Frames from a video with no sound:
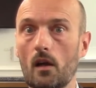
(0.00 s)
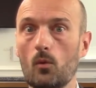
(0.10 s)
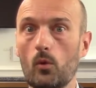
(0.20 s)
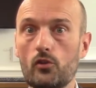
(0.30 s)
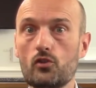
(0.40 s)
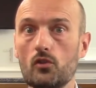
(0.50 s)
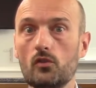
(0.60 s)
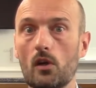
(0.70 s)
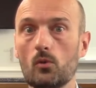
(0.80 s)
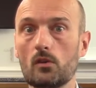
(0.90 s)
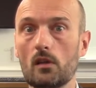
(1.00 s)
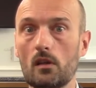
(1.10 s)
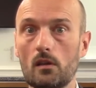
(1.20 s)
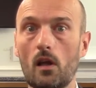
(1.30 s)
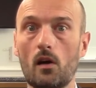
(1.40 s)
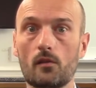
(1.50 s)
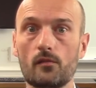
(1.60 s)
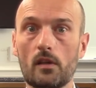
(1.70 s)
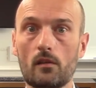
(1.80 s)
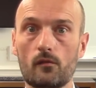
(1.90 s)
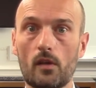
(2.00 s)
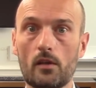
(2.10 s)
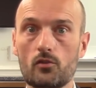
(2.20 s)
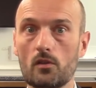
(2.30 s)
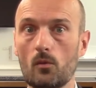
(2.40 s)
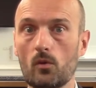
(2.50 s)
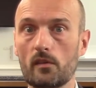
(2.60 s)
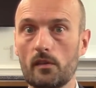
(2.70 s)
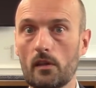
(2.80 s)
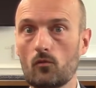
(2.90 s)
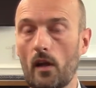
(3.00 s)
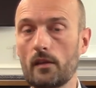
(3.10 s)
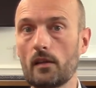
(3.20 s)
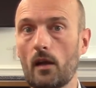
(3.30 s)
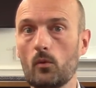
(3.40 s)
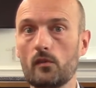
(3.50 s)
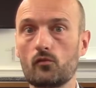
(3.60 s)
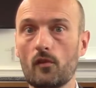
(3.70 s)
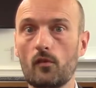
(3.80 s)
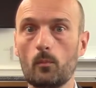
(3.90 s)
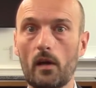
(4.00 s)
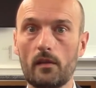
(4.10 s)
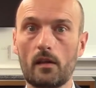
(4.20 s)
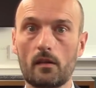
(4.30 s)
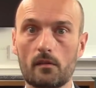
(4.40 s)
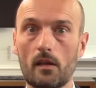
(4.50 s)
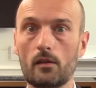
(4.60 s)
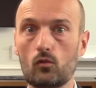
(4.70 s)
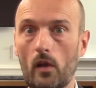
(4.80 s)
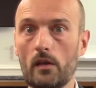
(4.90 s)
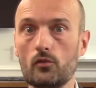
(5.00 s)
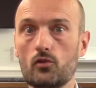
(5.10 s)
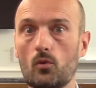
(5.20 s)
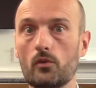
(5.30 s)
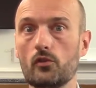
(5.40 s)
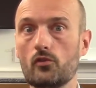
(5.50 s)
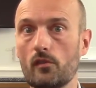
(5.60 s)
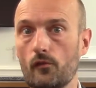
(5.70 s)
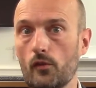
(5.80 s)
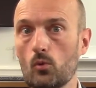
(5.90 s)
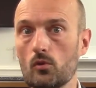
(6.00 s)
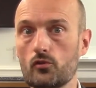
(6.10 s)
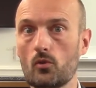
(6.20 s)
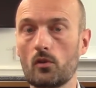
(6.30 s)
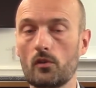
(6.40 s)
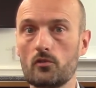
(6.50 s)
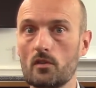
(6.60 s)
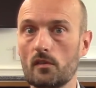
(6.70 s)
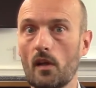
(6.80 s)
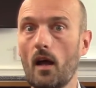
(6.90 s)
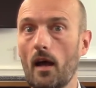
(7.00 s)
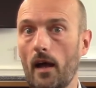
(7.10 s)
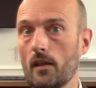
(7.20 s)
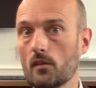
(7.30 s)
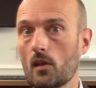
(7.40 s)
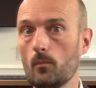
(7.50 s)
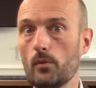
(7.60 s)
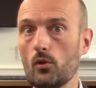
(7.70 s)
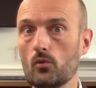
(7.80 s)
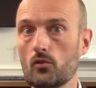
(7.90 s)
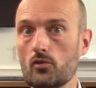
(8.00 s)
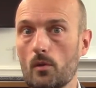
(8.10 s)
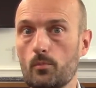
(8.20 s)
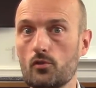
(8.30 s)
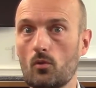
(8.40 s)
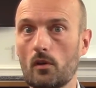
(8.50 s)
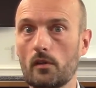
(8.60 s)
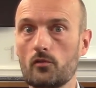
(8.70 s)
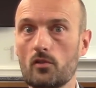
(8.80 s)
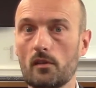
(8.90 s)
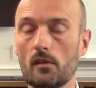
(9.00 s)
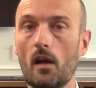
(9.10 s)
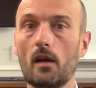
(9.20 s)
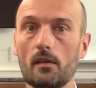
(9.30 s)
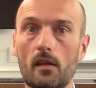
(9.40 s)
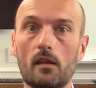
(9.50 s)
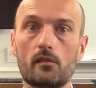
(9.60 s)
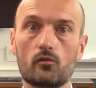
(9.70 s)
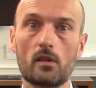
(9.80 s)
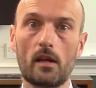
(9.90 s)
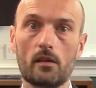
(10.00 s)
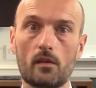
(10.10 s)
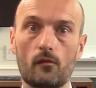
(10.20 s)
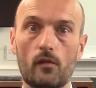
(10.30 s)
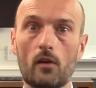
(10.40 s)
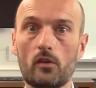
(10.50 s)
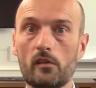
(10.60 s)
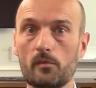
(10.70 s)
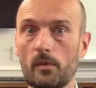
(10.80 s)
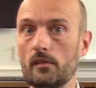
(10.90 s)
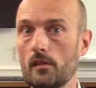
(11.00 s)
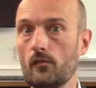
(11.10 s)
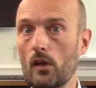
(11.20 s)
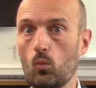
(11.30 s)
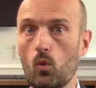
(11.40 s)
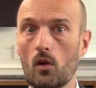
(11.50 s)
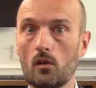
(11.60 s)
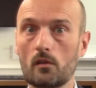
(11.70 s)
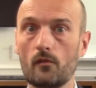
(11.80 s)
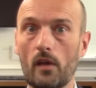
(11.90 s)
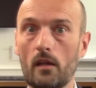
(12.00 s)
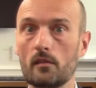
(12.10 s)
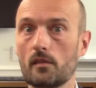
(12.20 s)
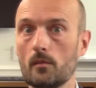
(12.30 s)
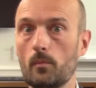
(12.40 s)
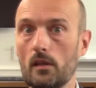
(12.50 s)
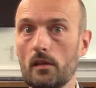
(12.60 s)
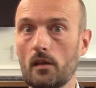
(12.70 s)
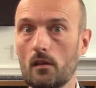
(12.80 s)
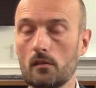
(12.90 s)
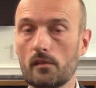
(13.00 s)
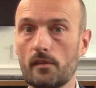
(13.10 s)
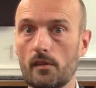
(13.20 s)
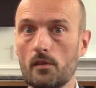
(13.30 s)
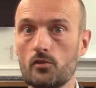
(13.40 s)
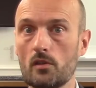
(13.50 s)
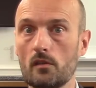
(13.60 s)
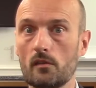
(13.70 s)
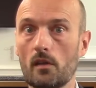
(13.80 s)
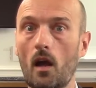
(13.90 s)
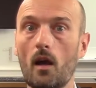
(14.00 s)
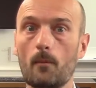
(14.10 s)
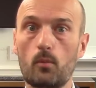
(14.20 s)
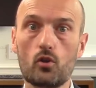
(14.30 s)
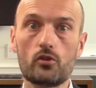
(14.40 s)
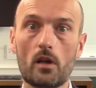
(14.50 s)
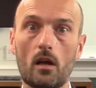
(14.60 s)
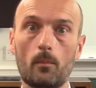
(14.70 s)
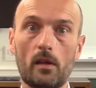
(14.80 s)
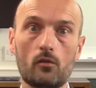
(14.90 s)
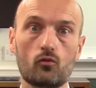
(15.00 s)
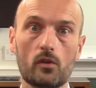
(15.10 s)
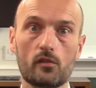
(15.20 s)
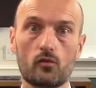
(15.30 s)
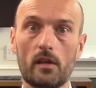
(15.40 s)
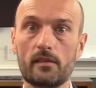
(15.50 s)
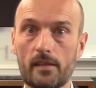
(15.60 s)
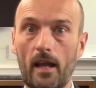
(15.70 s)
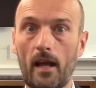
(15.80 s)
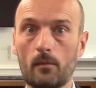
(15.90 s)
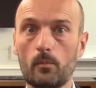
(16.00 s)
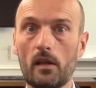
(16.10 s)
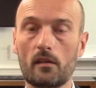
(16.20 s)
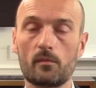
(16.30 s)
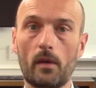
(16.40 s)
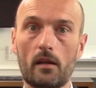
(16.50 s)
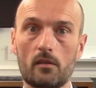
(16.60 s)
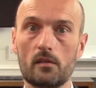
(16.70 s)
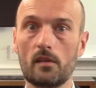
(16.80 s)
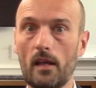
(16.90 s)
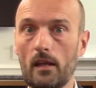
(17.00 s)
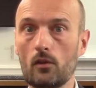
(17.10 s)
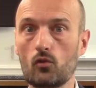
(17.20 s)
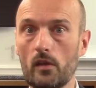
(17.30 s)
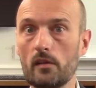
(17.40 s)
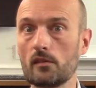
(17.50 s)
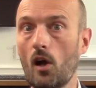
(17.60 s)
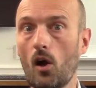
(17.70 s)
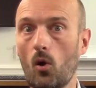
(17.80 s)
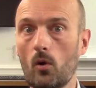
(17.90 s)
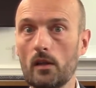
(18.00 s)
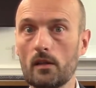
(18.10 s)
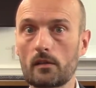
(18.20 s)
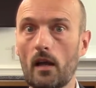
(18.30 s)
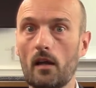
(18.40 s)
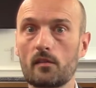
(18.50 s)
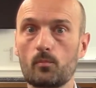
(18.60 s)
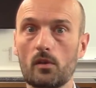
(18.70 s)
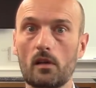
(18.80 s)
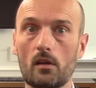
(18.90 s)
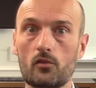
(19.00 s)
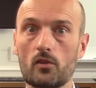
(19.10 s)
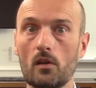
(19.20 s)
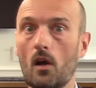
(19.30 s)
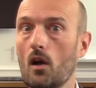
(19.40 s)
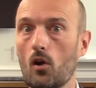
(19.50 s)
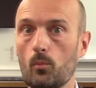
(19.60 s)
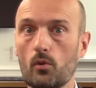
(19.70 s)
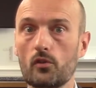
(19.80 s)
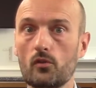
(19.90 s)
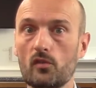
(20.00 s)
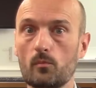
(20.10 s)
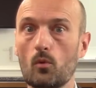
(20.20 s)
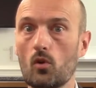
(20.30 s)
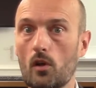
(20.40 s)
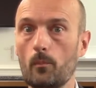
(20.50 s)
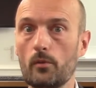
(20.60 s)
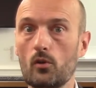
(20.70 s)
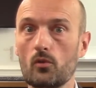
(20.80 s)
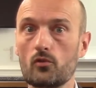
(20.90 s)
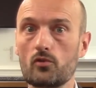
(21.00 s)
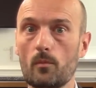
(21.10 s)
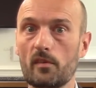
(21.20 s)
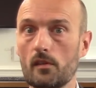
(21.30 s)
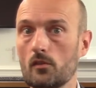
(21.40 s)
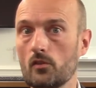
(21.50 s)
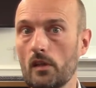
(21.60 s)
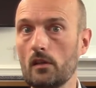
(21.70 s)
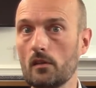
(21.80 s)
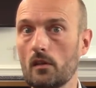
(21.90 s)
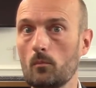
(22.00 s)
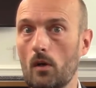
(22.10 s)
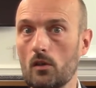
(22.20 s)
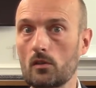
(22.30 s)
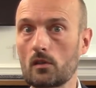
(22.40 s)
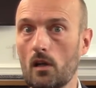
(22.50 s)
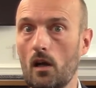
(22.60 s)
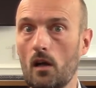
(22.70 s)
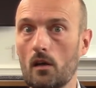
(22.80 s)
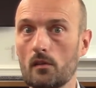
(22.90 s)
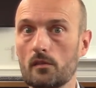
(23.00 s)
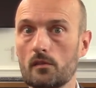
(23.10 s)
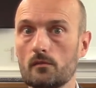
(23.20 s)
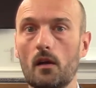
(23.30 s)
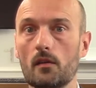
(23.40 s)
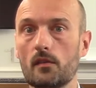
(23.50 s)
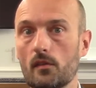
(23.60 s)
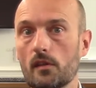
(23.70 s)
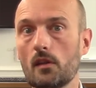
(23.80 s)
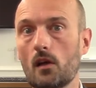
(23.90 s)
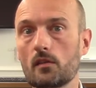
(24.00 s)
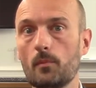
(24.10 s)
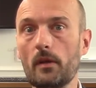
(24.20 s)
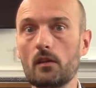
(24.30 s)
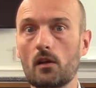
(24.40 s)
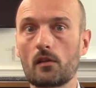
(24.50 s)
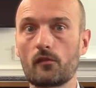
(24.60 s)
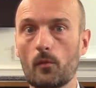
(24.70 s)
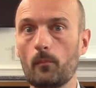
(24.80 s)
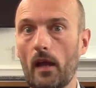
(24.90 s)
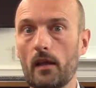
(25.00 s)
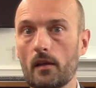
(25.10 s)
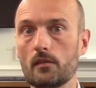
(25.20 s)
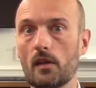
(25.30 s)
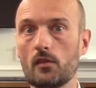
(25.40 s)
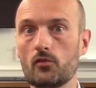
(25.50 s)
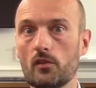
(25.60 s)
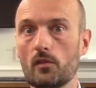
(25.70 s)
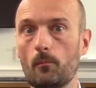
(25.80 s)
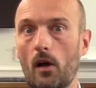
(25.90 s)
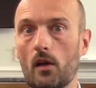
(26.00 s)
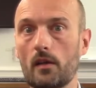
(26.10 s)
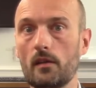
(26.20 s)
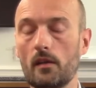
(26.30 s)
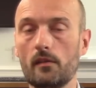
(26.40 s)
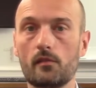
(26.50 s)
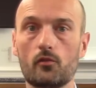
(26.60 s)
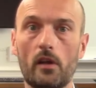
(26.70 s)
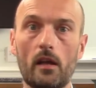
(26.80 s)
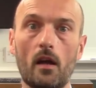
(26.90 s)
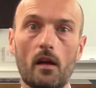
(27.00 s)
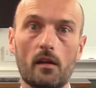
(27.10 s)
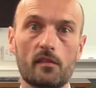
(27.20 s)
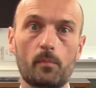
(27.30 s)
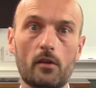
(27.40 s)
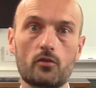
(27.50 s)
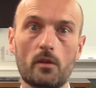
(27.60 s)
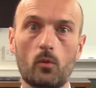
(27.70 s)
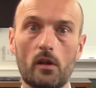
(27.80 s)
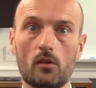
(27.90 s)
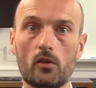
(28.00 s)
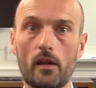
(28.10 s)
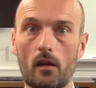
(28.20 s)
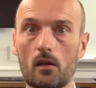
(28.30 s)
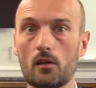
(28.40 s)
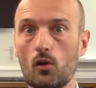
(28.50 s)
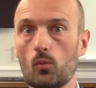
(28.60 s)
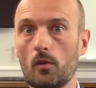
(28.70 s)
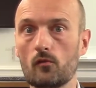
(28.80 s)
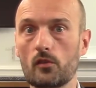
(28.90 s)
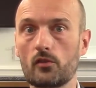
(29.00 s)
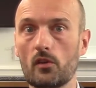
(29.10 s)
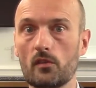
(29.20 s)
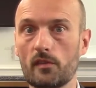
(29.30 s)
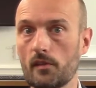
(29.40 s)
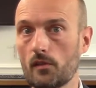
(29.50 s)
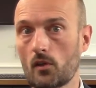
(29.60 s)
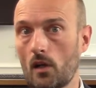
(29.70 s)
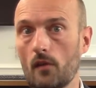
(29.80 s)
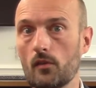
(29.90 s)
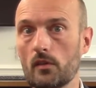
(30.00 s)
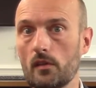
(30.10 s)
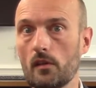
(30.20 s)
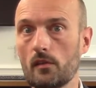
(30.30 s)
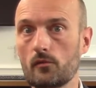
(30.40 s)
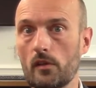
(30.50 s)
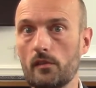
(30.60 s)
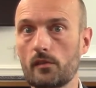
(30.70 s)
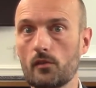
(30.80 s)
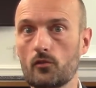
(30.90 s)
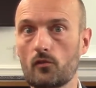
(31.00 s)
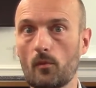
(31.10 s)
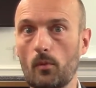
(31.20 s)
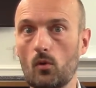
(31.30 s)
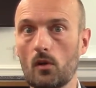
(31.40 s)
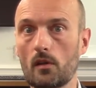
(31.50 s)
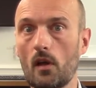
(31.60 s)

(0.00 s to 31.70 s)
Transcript: We should note that a lot of the inflation that we're seeing right now is driven by things like grain shortages, fuel shortages, and computer chip shortages. These relate to very specific world events and political decisions. Pushing up interest rates can't be expected to increase oil and gas production or produce more computer chips that are needed in modern cars. There's a lot to be learned from paying attention to market history, especially when looking at global returns as are covered in this research report.